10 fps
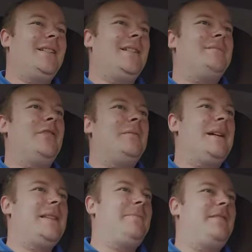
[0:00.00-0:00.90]
and what
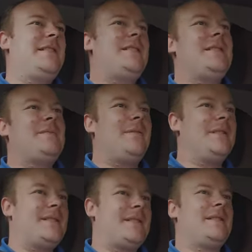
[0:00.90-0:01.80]
about the predator's
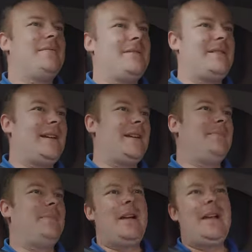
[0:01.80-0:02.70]
rights, as they would say?
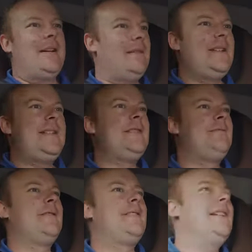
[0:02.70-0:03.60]
But yeah, it is
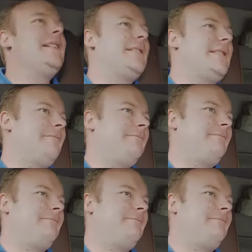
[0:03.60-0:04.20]
what it is.